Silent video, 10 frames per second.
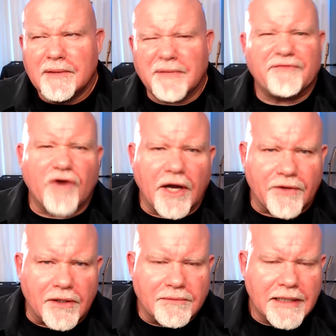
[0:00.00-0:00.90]
my
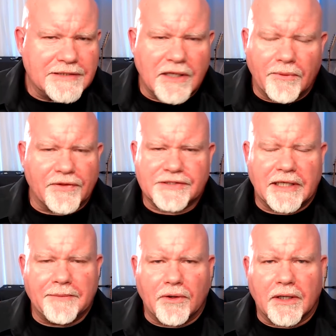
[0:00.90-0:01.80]
father, he's not with us
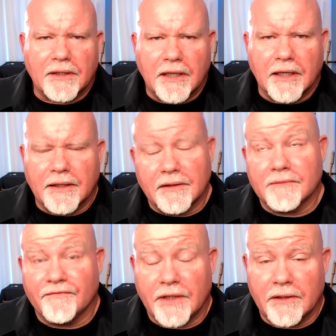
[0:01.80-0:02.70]
anymore.
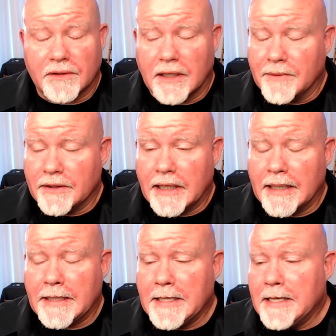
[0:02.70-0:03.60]
Video to come on that.